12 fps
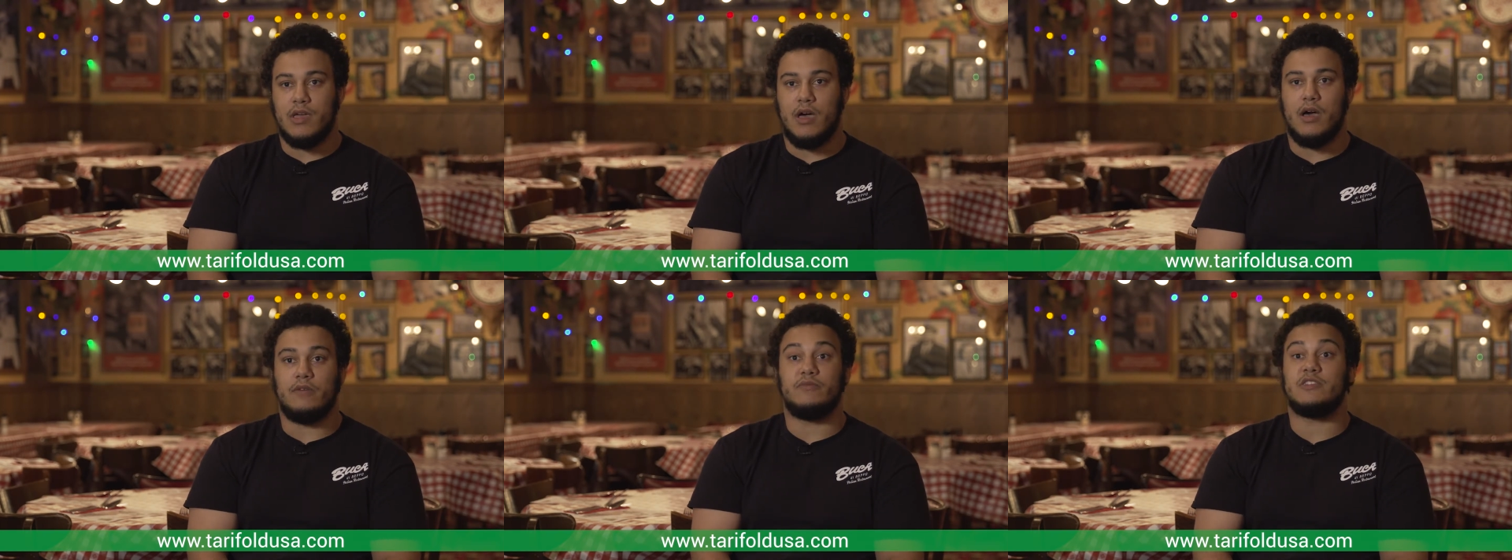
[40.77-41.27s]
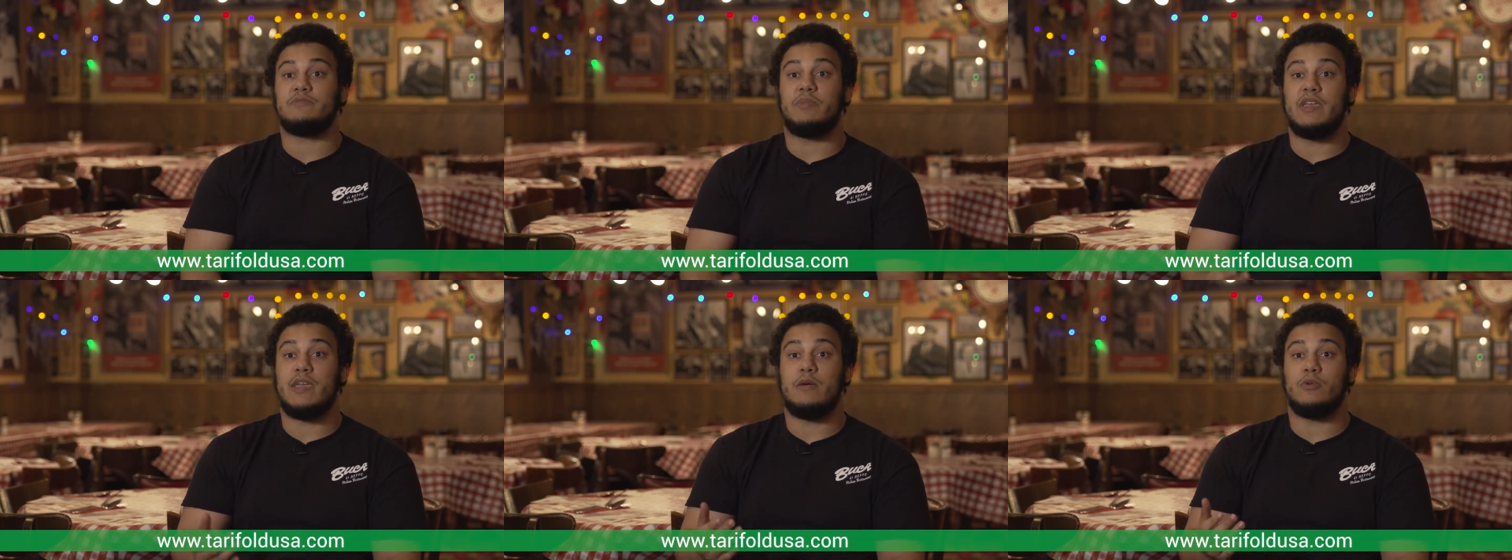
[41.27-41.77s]
Uh, just
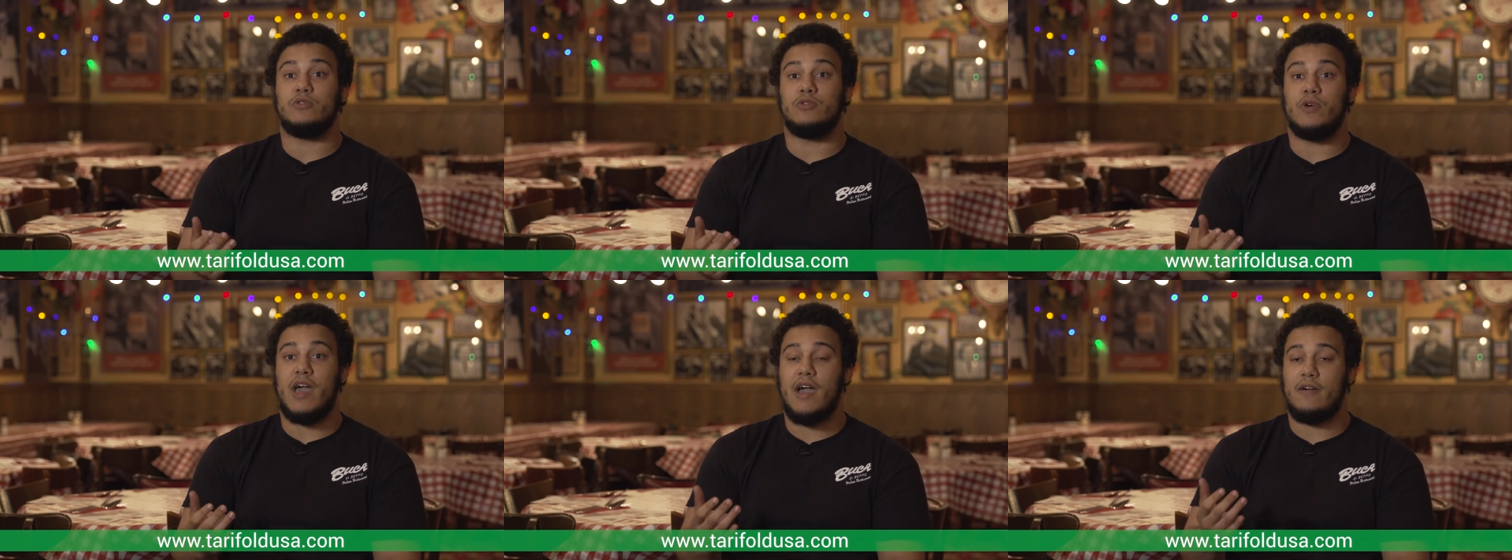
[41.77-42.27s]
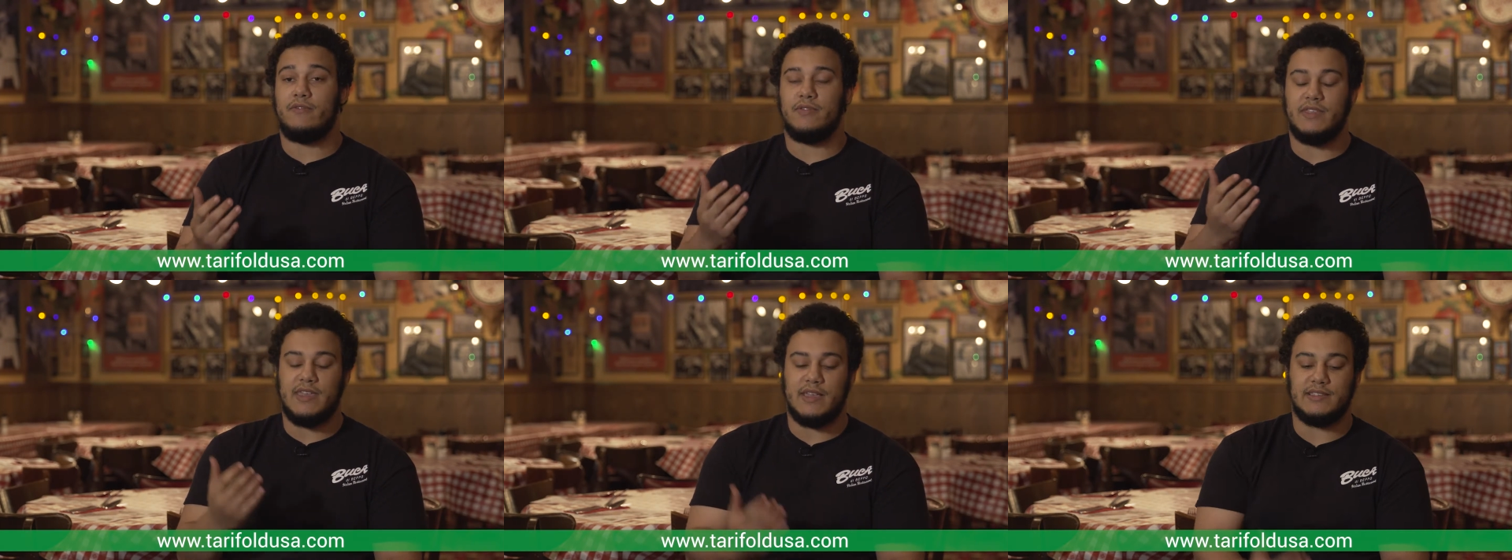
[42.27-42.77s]
being able to have
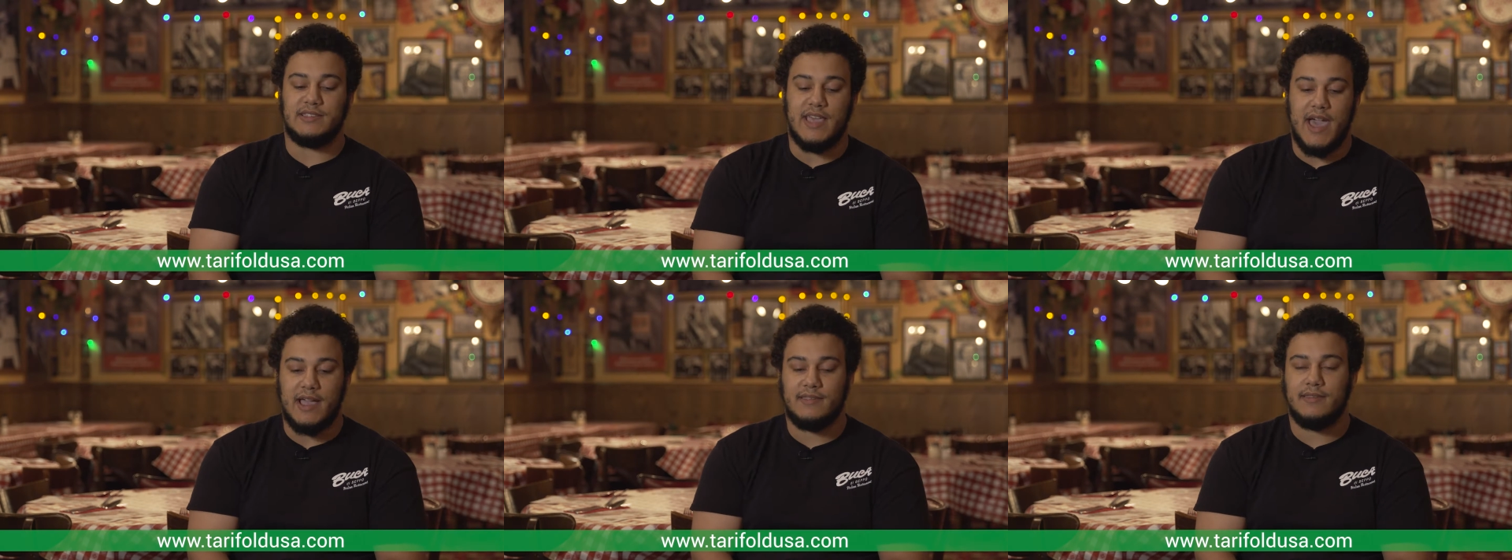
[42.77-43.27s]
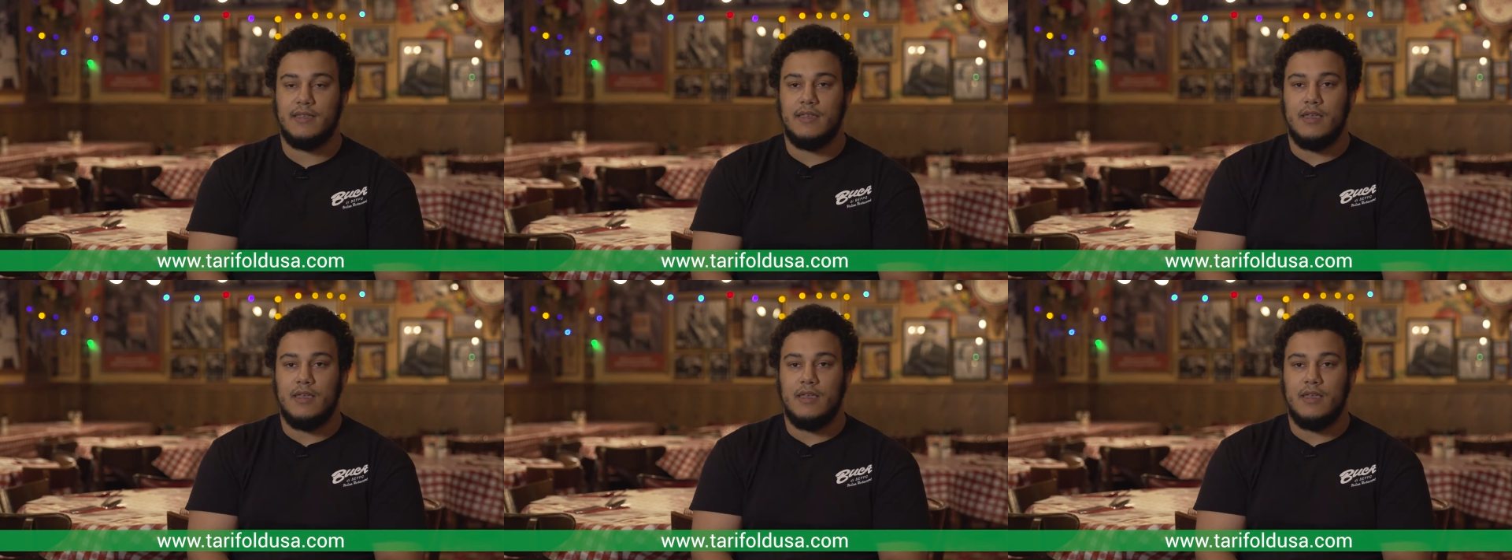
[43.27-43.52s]
the exact